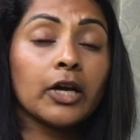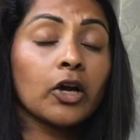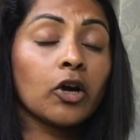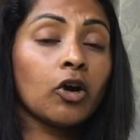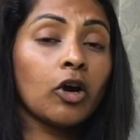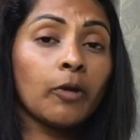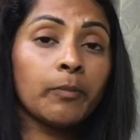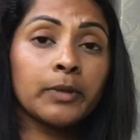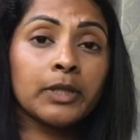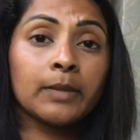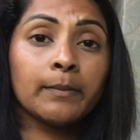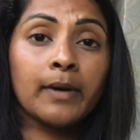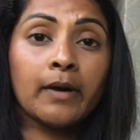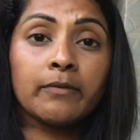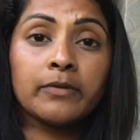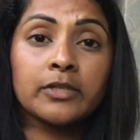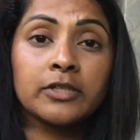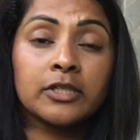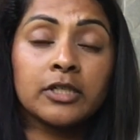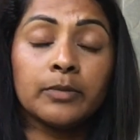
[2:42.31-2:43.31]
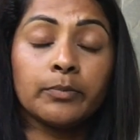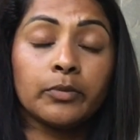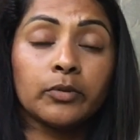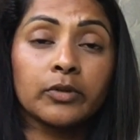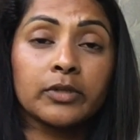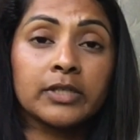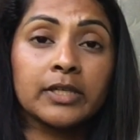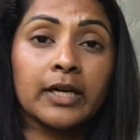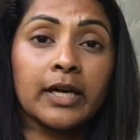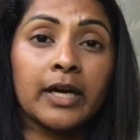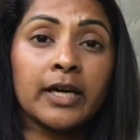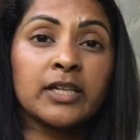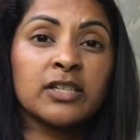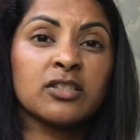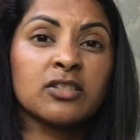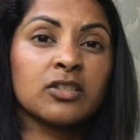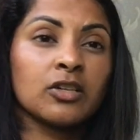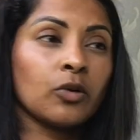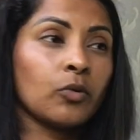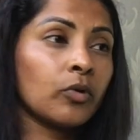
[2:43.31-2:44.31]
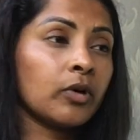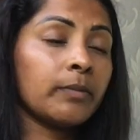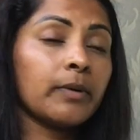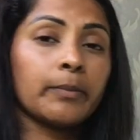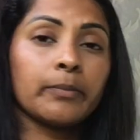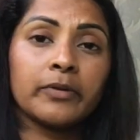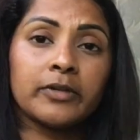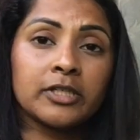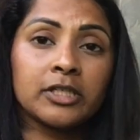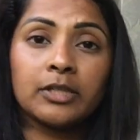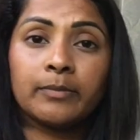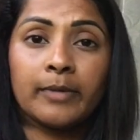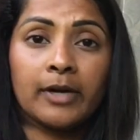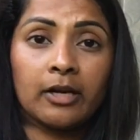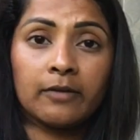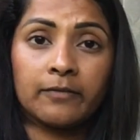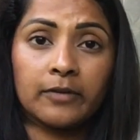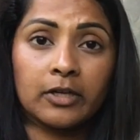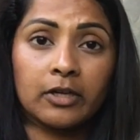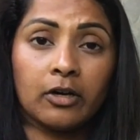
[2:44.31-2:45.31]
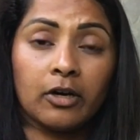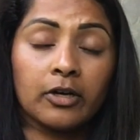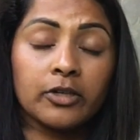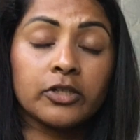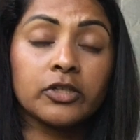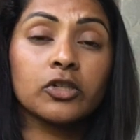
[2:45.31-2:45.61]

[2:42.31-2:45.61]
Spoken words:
Copy them out into your books, guys. Don't worry about printing them out if you can't.